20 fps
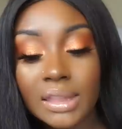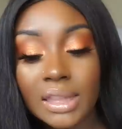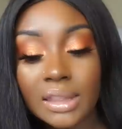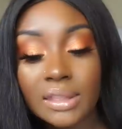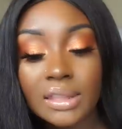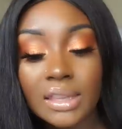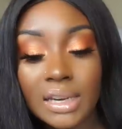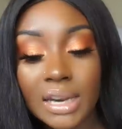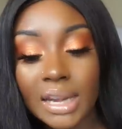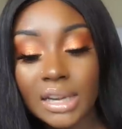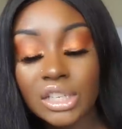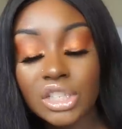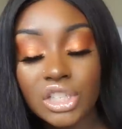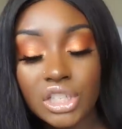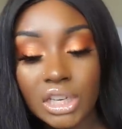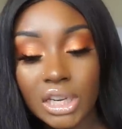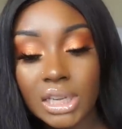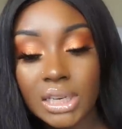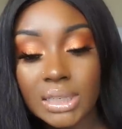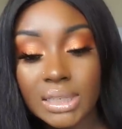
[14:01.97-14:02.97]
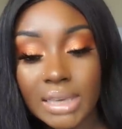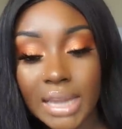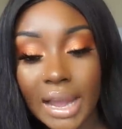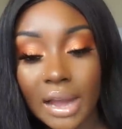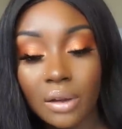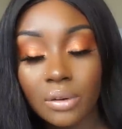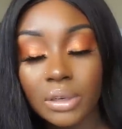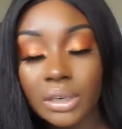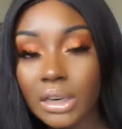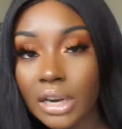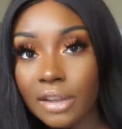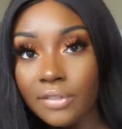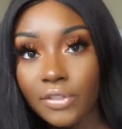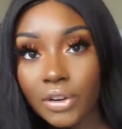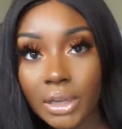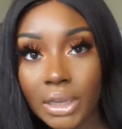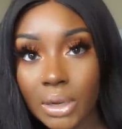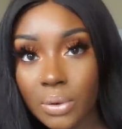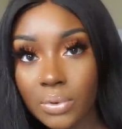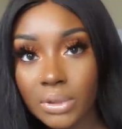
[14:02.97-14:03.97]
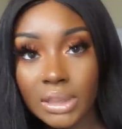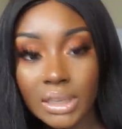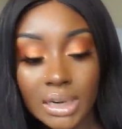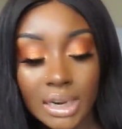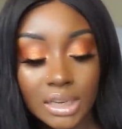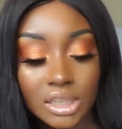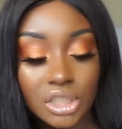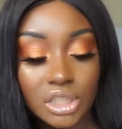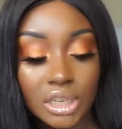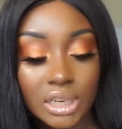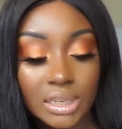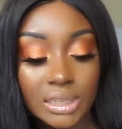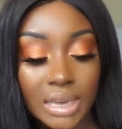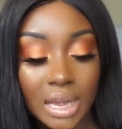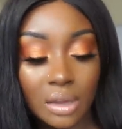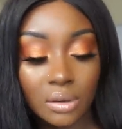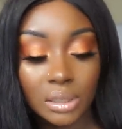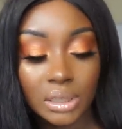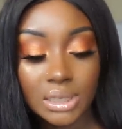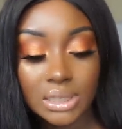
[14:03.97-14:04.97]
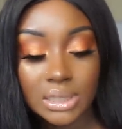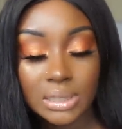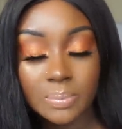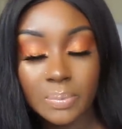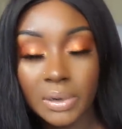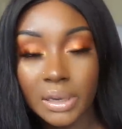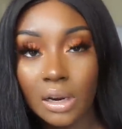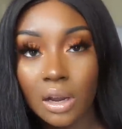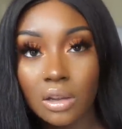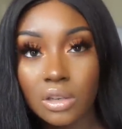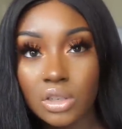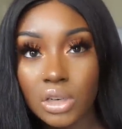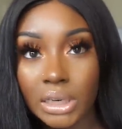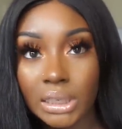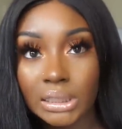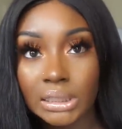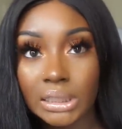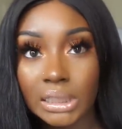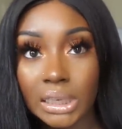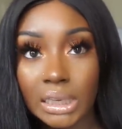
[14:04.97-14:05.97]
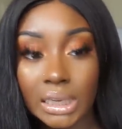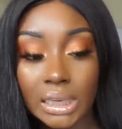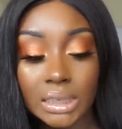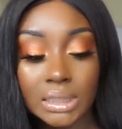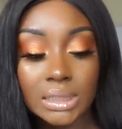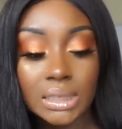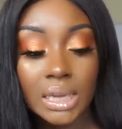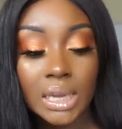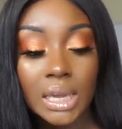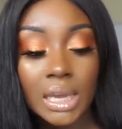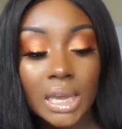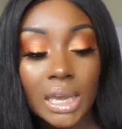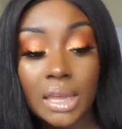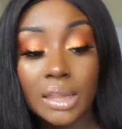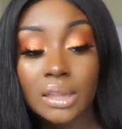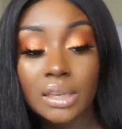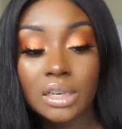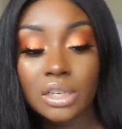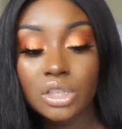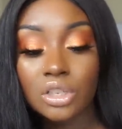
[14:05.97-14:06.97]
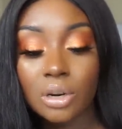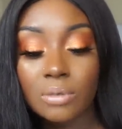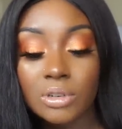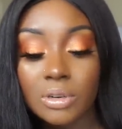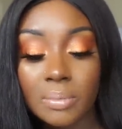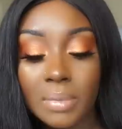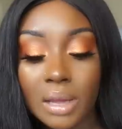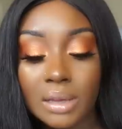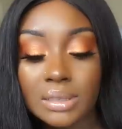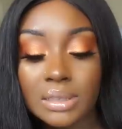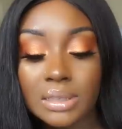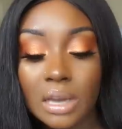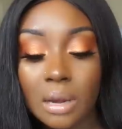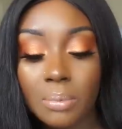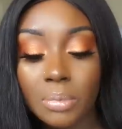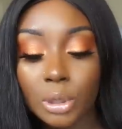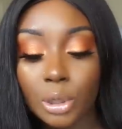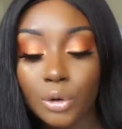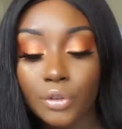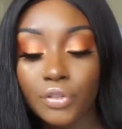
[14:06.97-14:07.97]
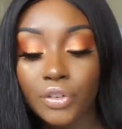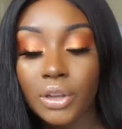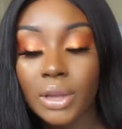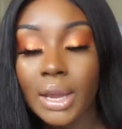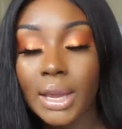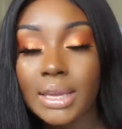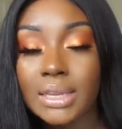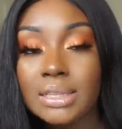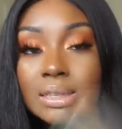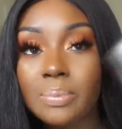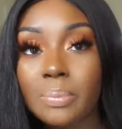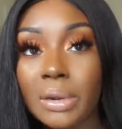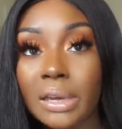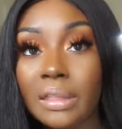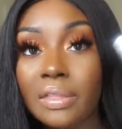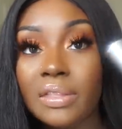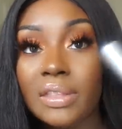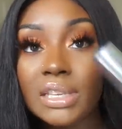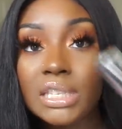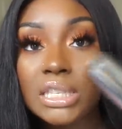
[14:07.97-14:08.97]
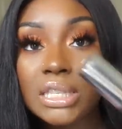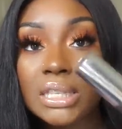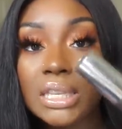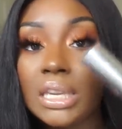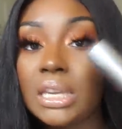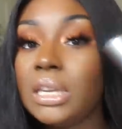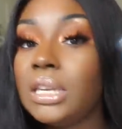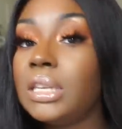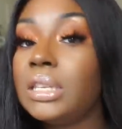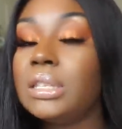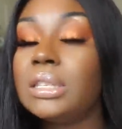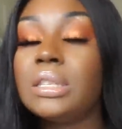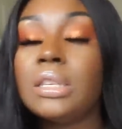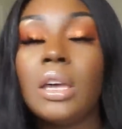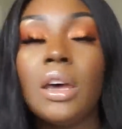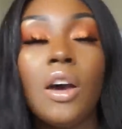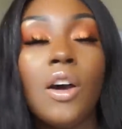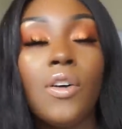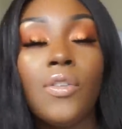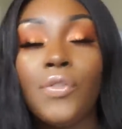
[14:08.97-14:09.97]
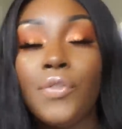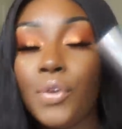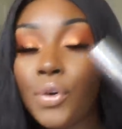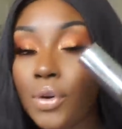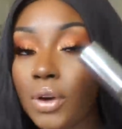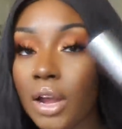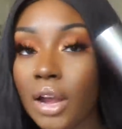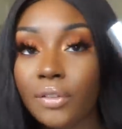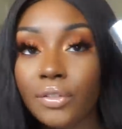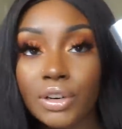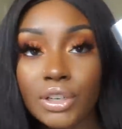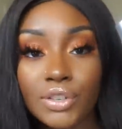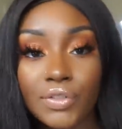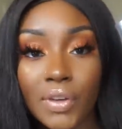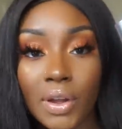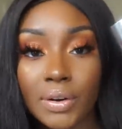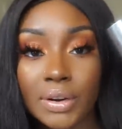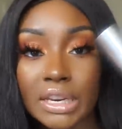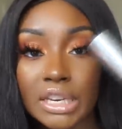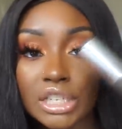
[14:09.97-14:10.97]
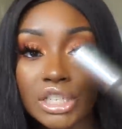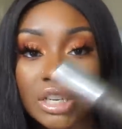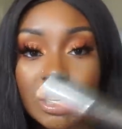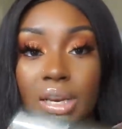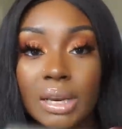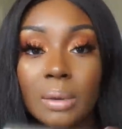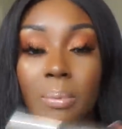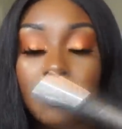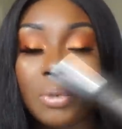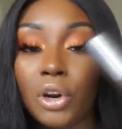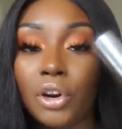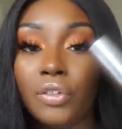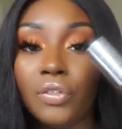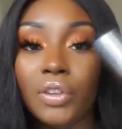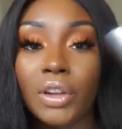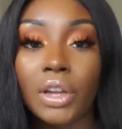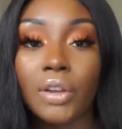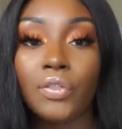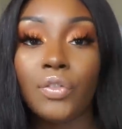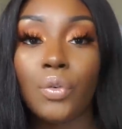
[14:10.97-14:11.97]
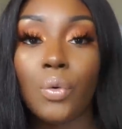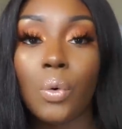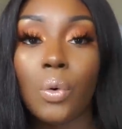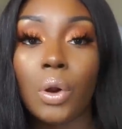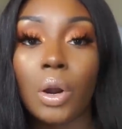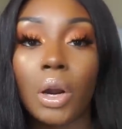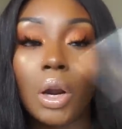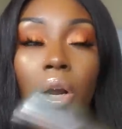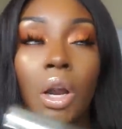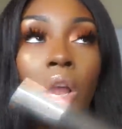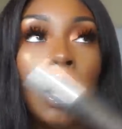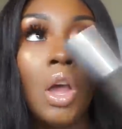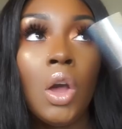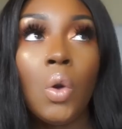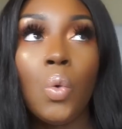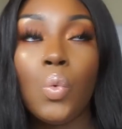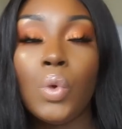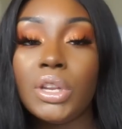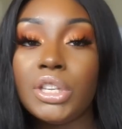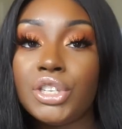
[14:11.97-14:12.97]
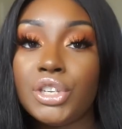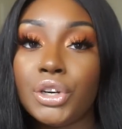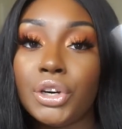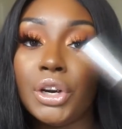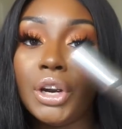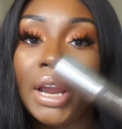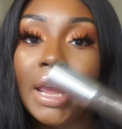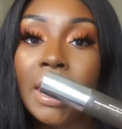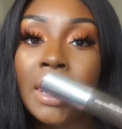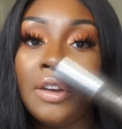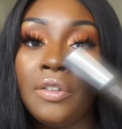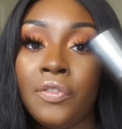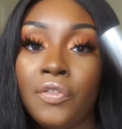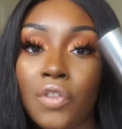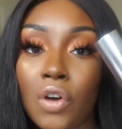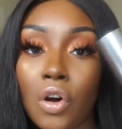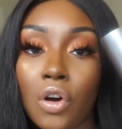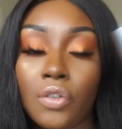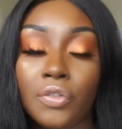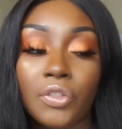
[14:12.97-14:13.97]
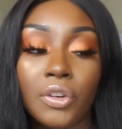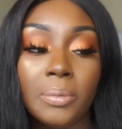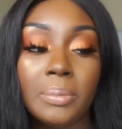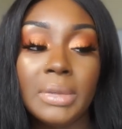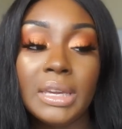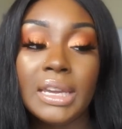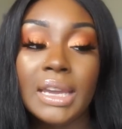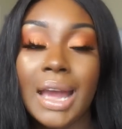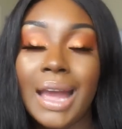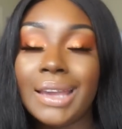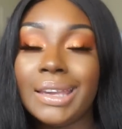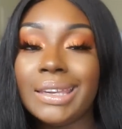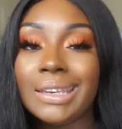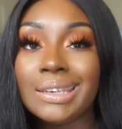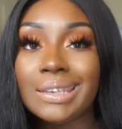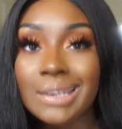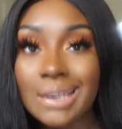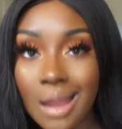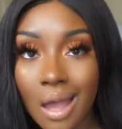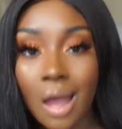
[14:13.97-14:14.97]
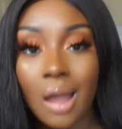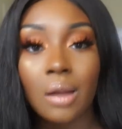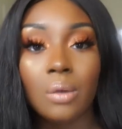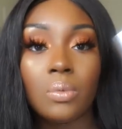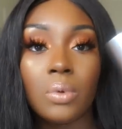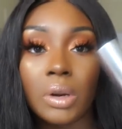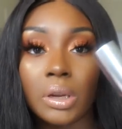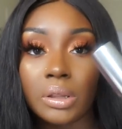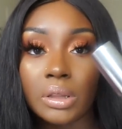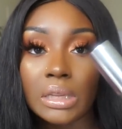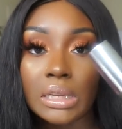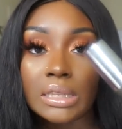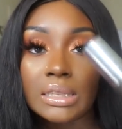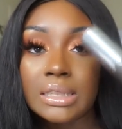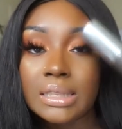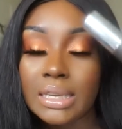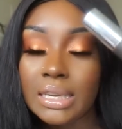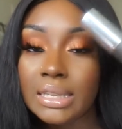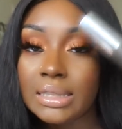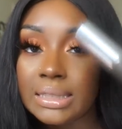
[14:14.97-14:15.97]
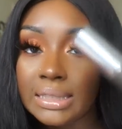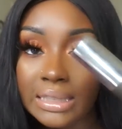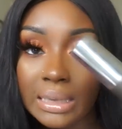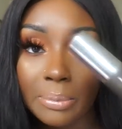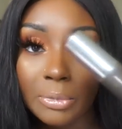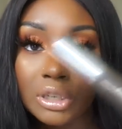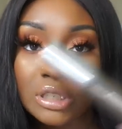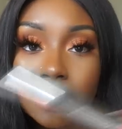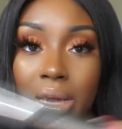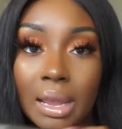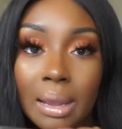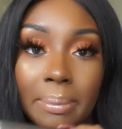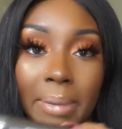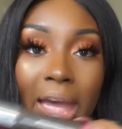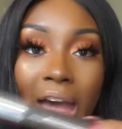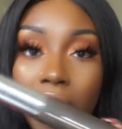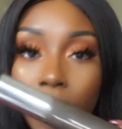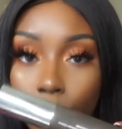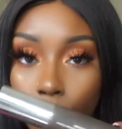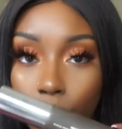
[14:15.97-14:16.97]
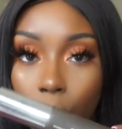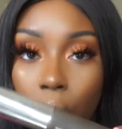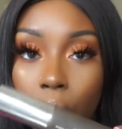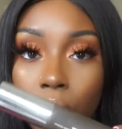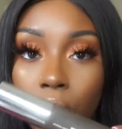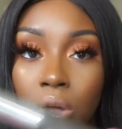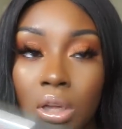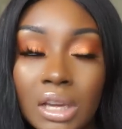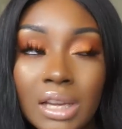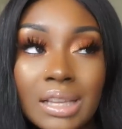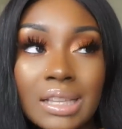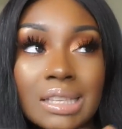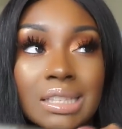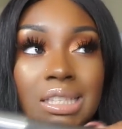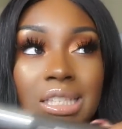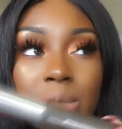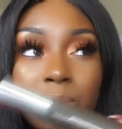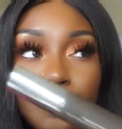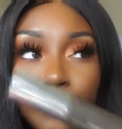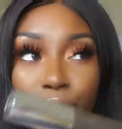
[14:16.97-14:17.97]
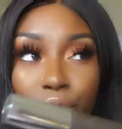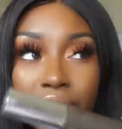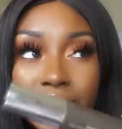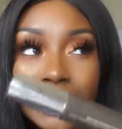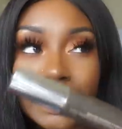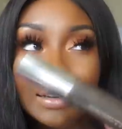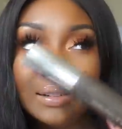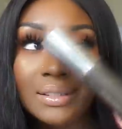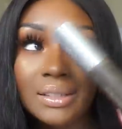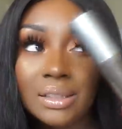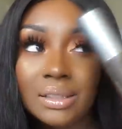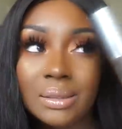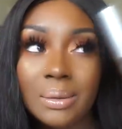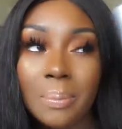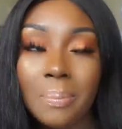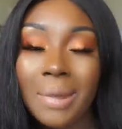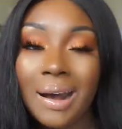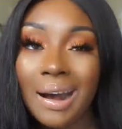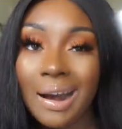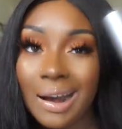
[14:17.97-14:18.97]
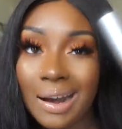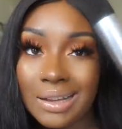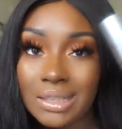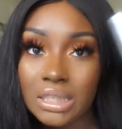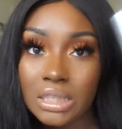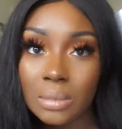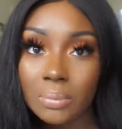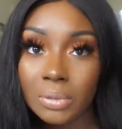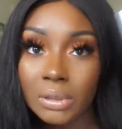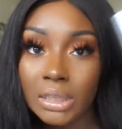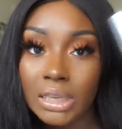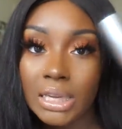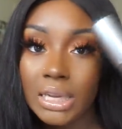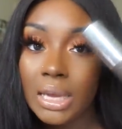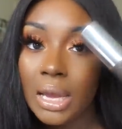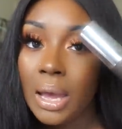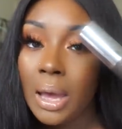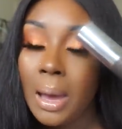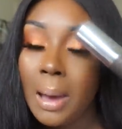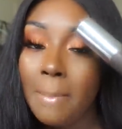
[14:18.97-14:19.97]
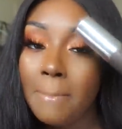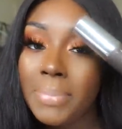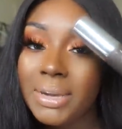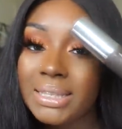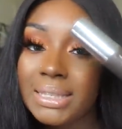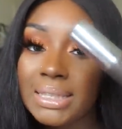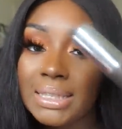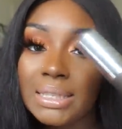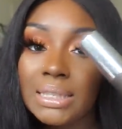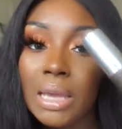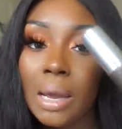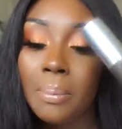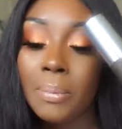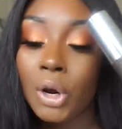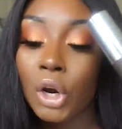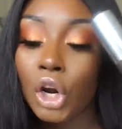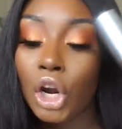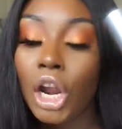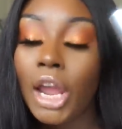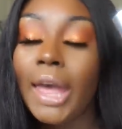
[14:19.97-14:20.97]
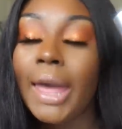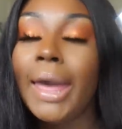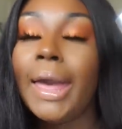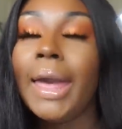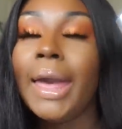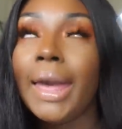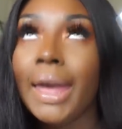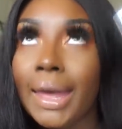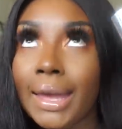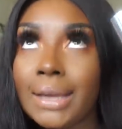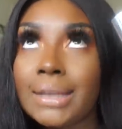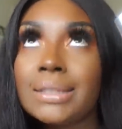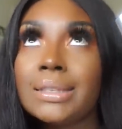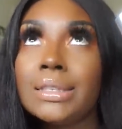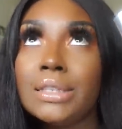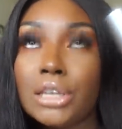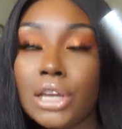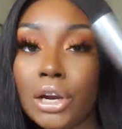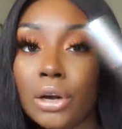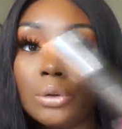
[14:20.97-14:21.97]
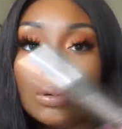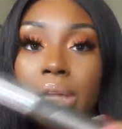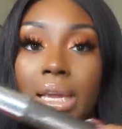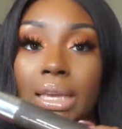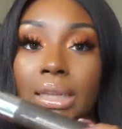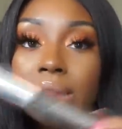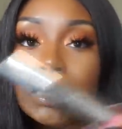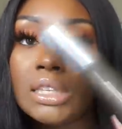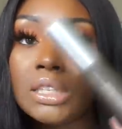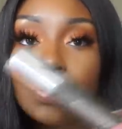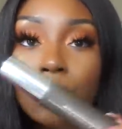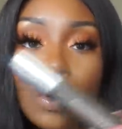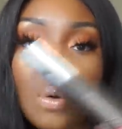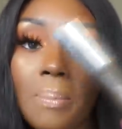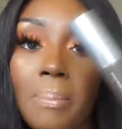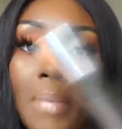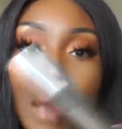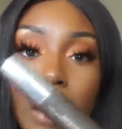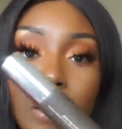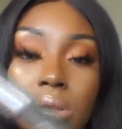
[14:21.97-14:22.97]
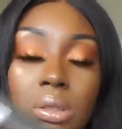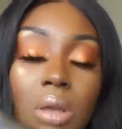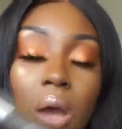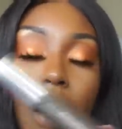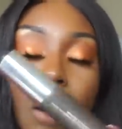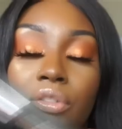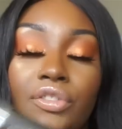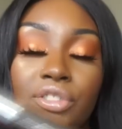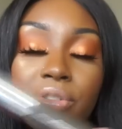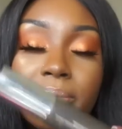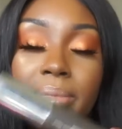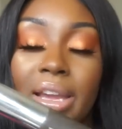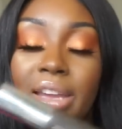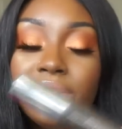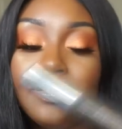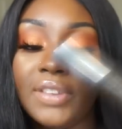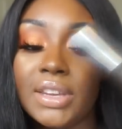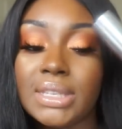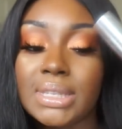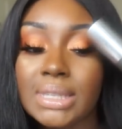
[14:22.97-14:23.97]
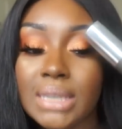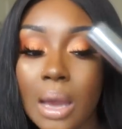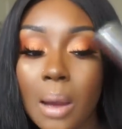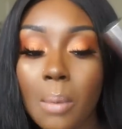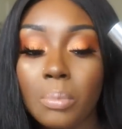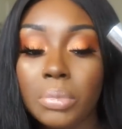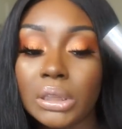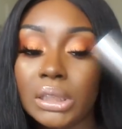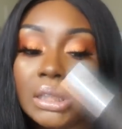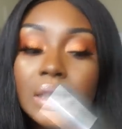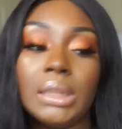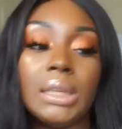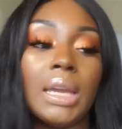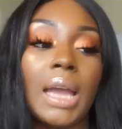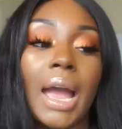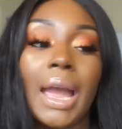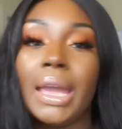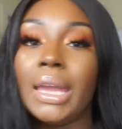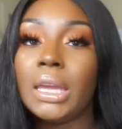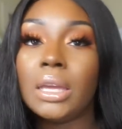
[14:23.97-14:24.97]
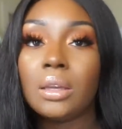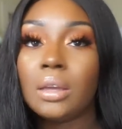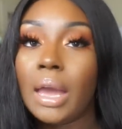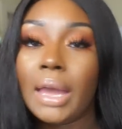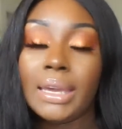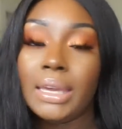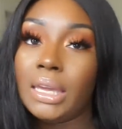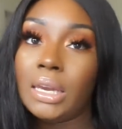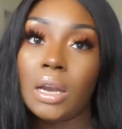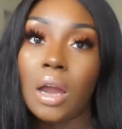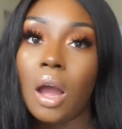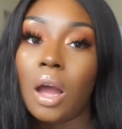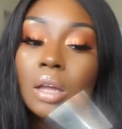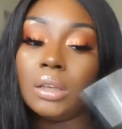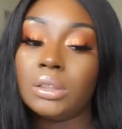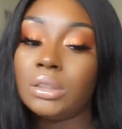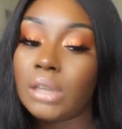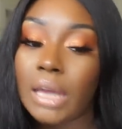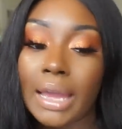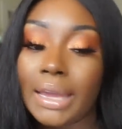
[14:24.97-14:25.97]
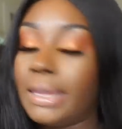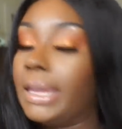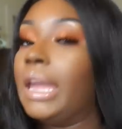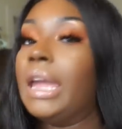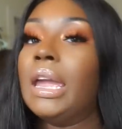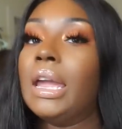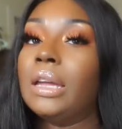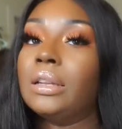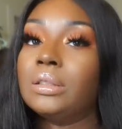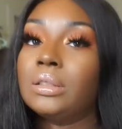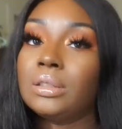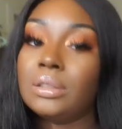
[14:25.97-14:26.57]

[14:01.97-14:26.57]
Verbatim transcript: than the next shade down, and I forget what the next shade down is, but I'll try to link it in the description box down below for you guys. But this is full coverage foundation, perfect for winter and fall for me. I cannot wear this in summertime at all. Spring, possibly, but summer, heck no. Like, this will melt off of my face completely. I cannot. I can't.